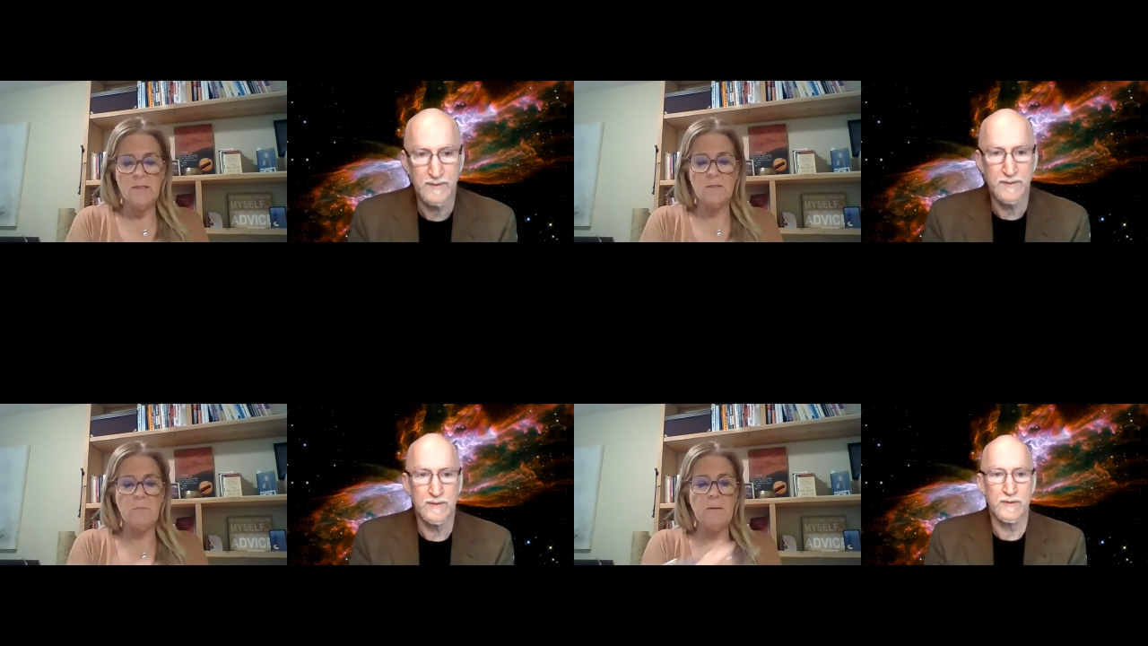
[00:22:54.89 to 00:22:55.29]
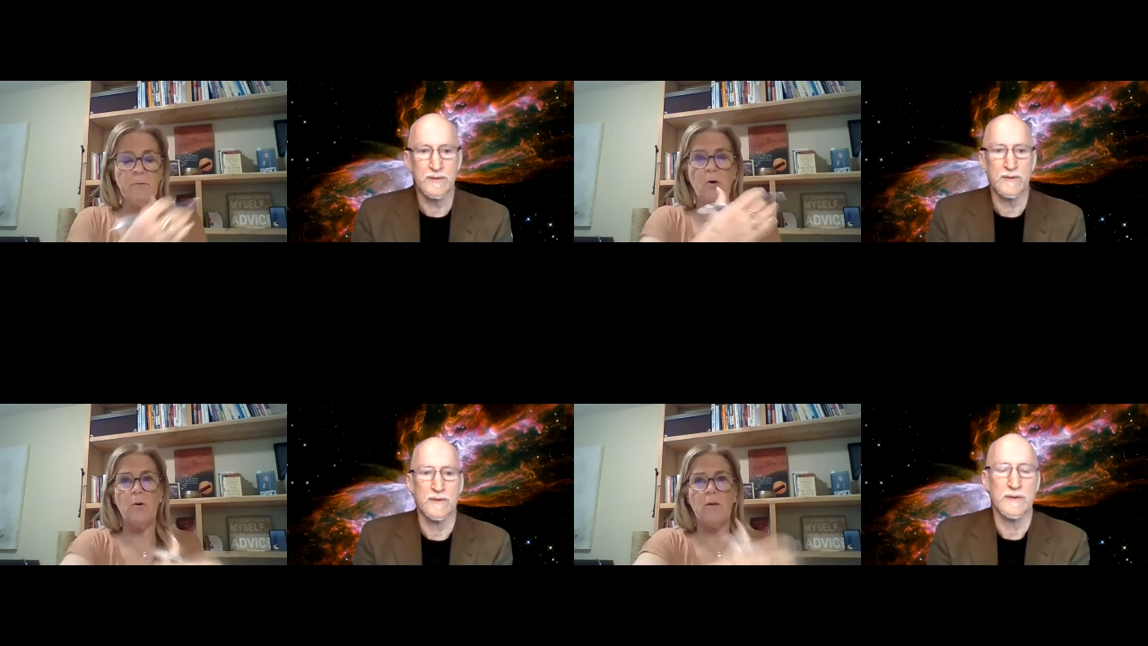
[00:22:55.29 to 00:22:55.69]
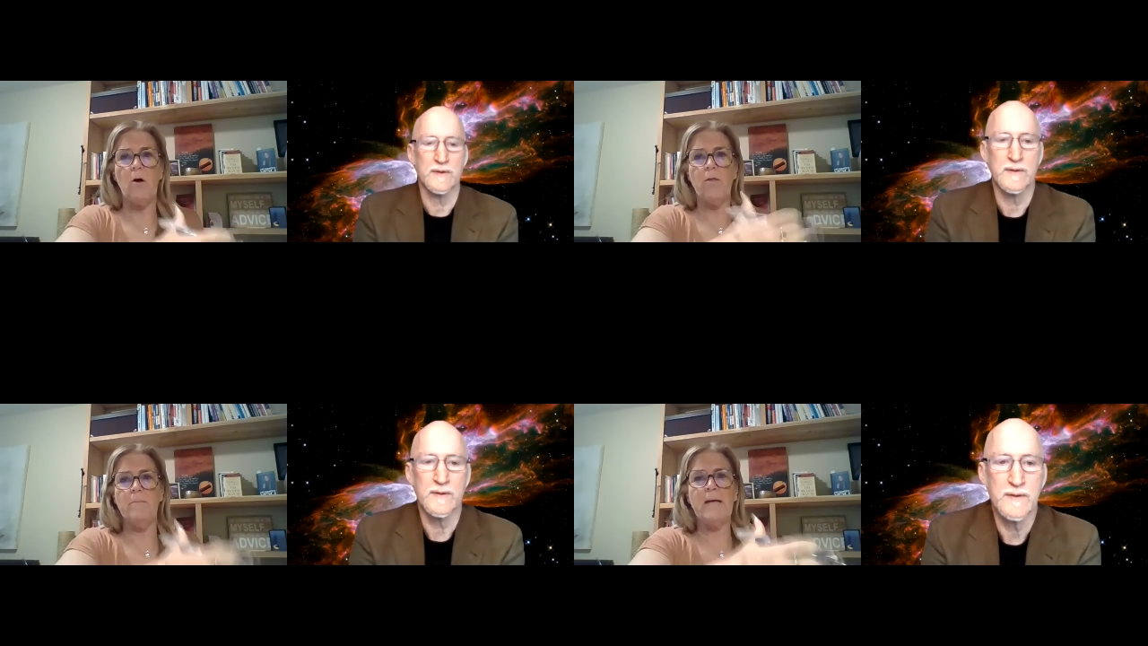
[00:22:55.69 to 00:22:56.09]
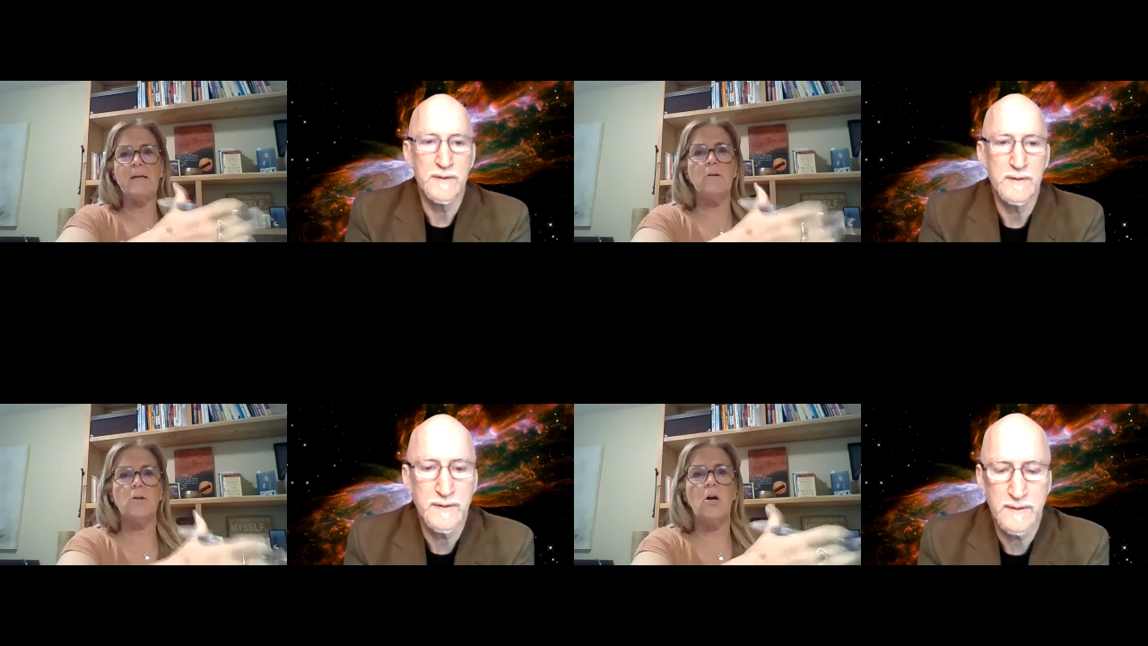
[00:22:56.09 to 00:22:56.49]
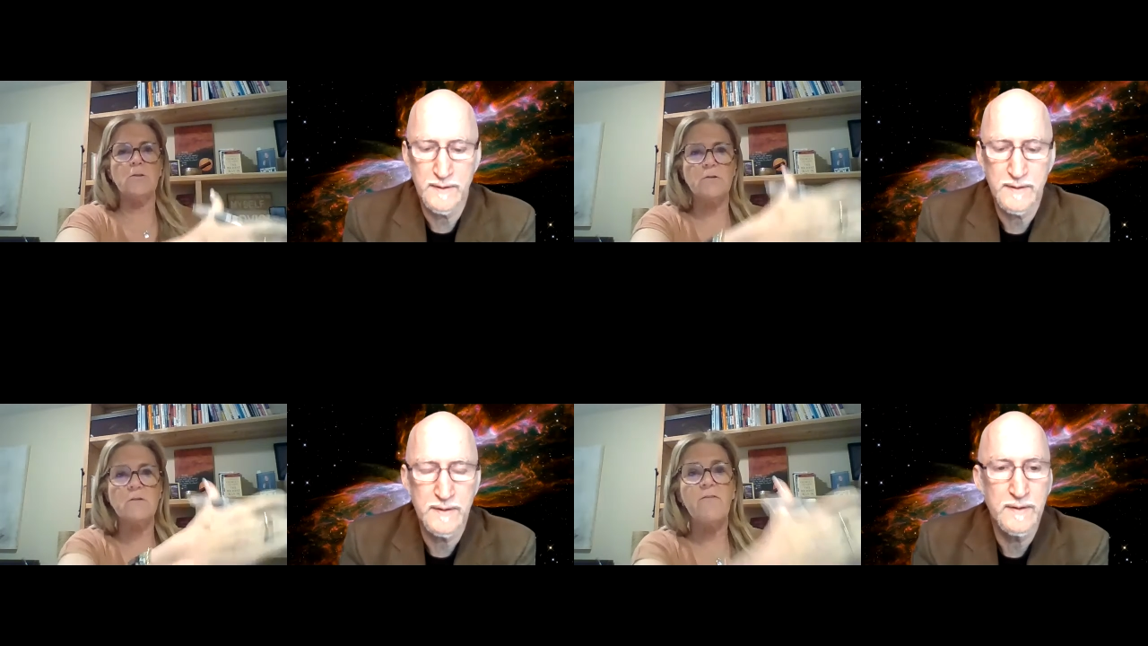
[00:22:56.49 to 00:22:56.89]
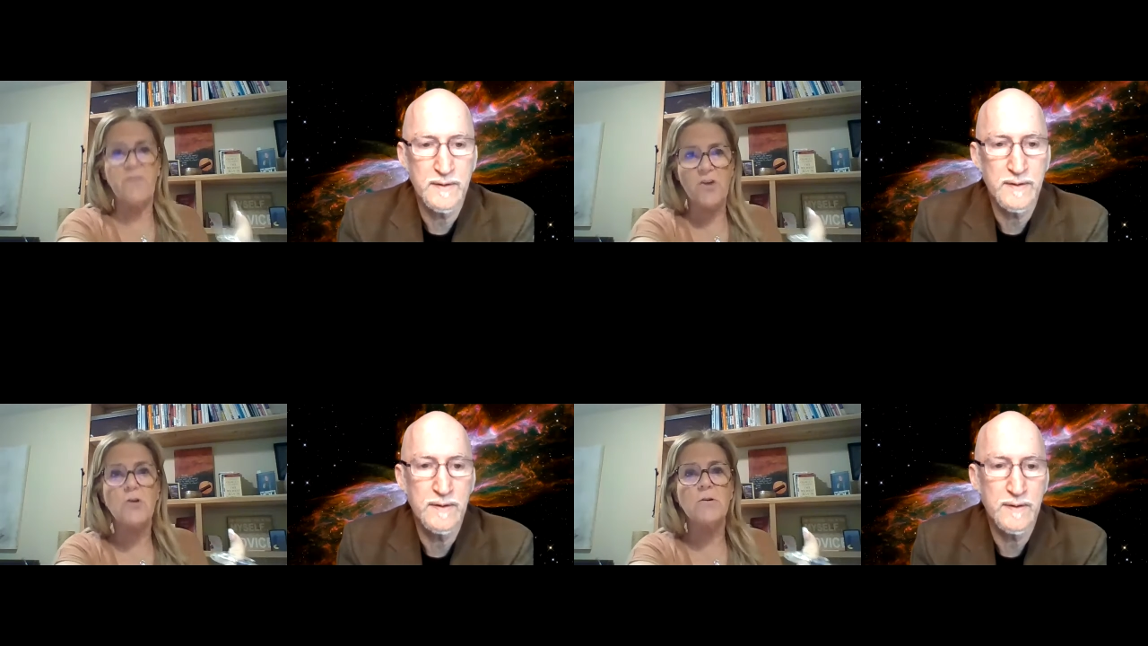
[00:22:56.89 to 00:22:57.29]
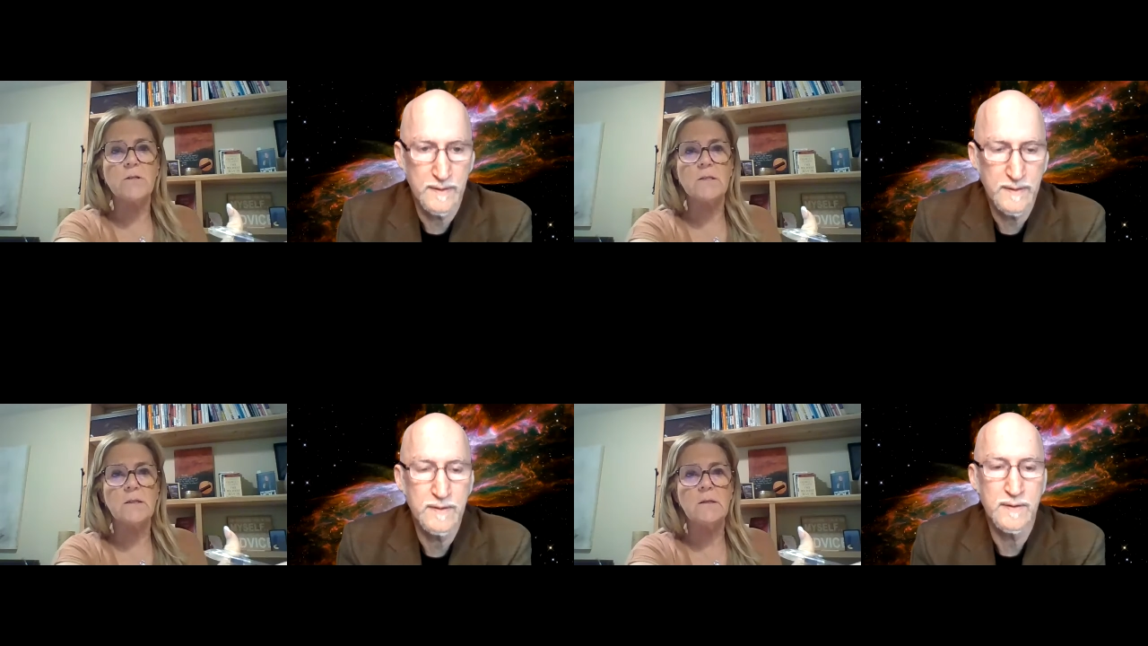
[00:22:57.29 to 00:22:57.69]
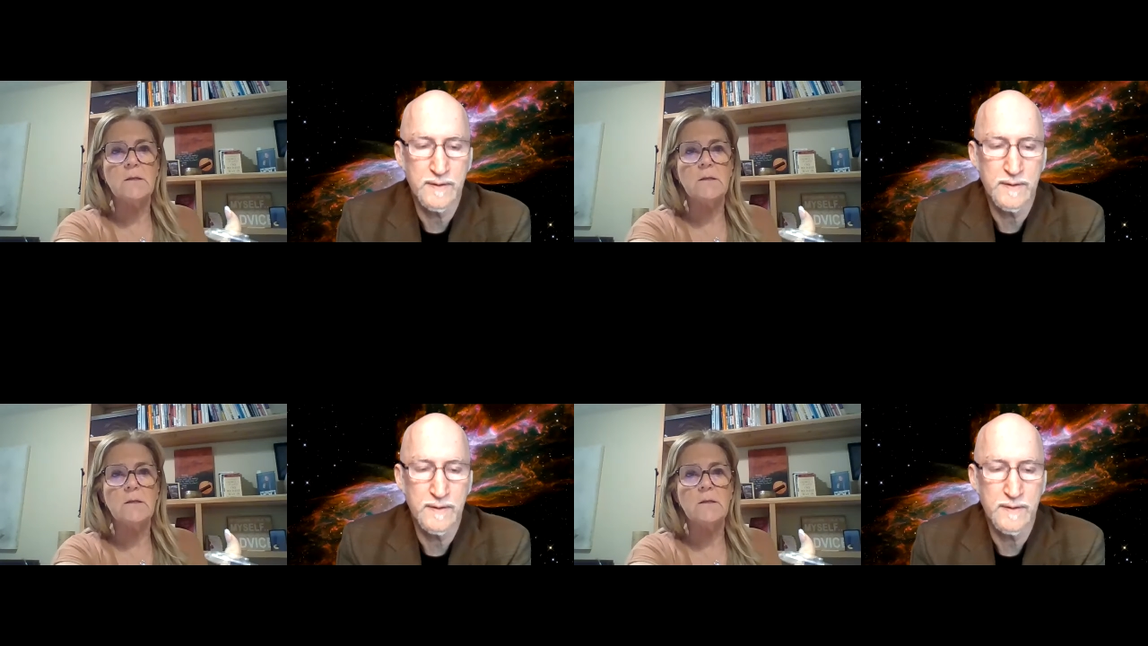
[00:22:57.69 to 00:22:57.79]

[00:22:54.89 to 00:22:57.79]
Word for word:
Speaker 1: is people go to all the medical doctors first